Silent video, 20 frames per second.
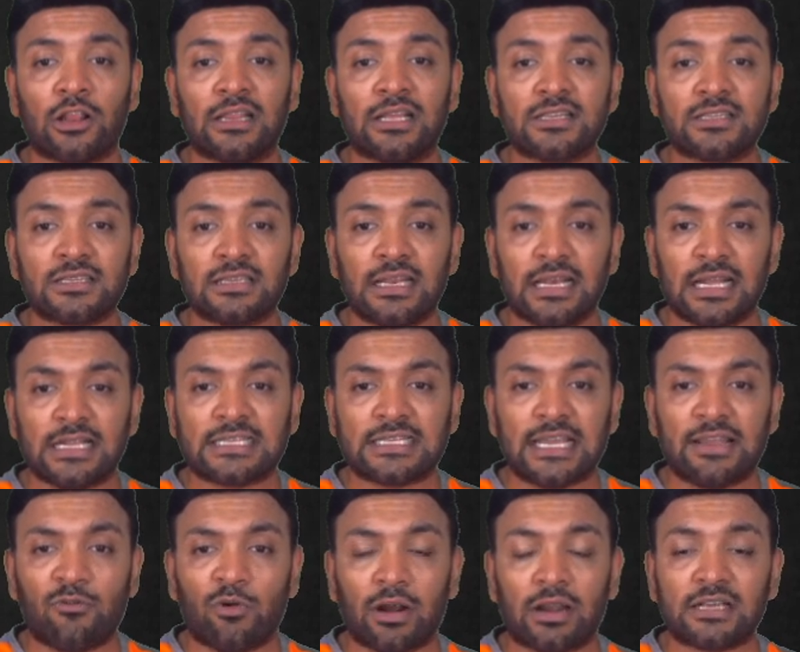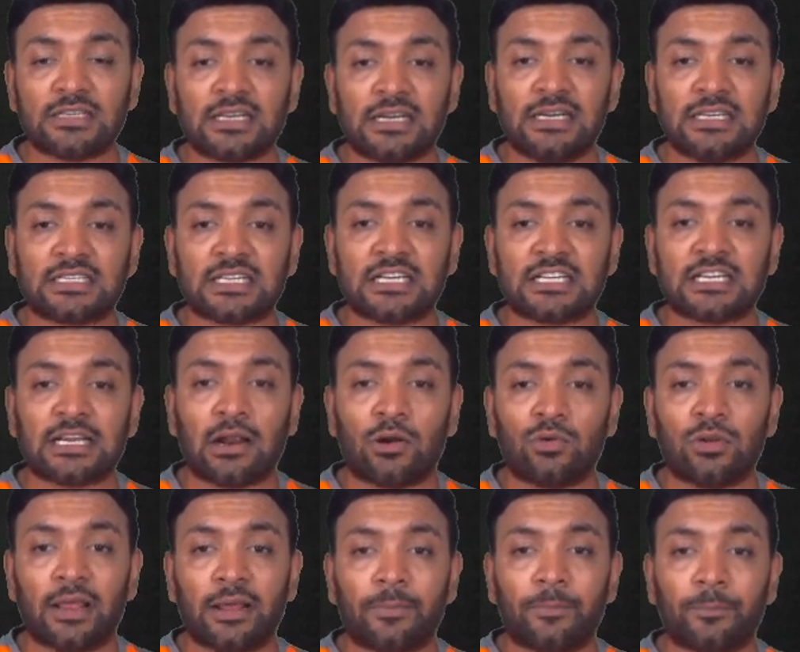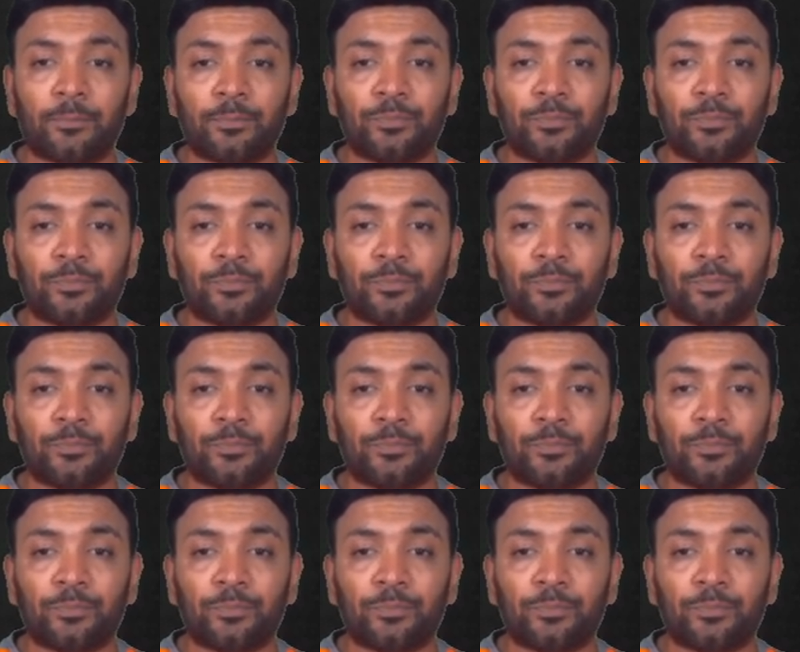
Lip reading: on this. Let's see what is the discussion out there.